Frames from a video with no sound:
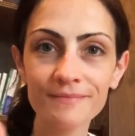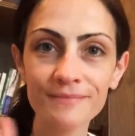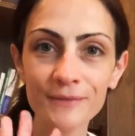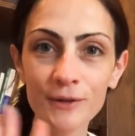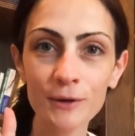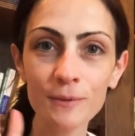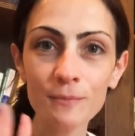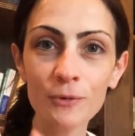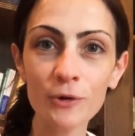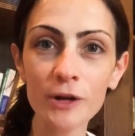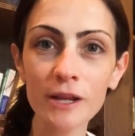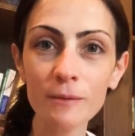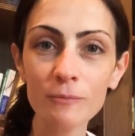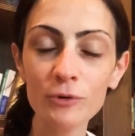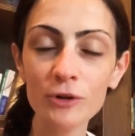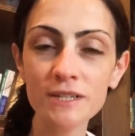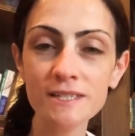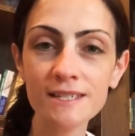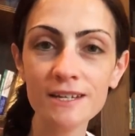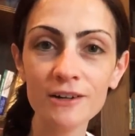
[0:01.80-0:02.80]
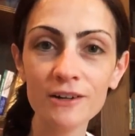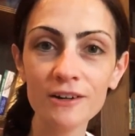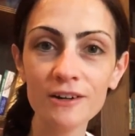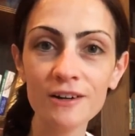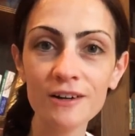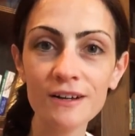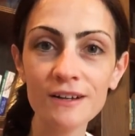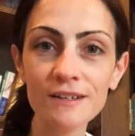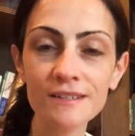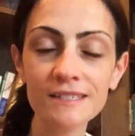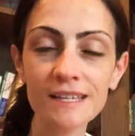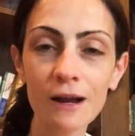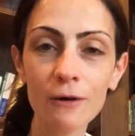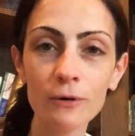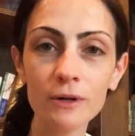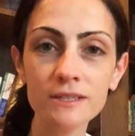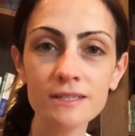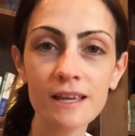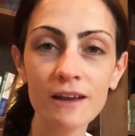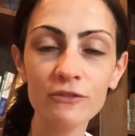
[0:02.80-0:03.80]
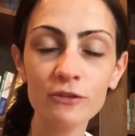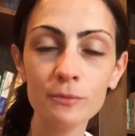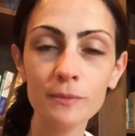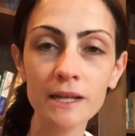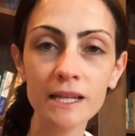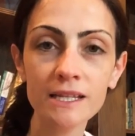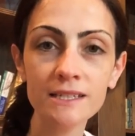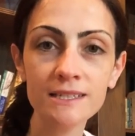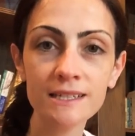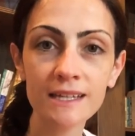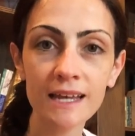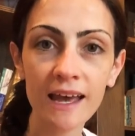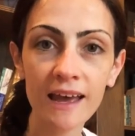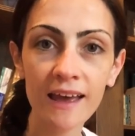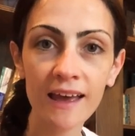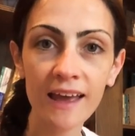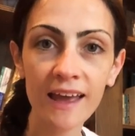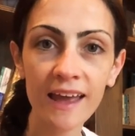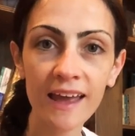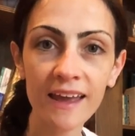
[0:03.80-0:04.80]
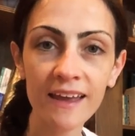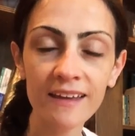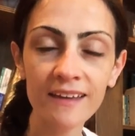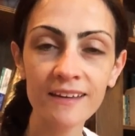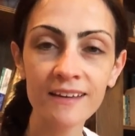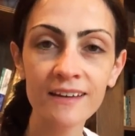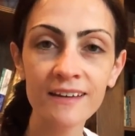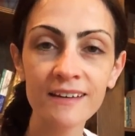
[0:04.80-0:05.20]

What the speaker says: Good morning, boys and girls. How is everybody today?